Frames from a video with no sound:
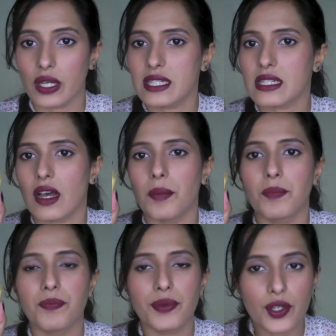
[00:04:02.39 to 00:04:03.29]
It's a
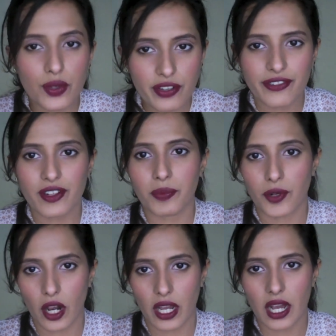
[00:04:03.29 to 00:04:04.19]
beautiful
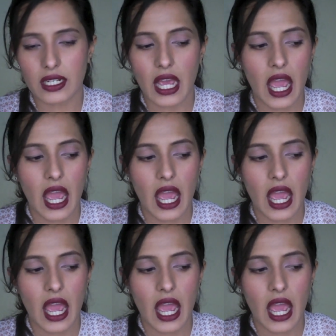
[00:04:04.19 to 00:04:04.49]
product,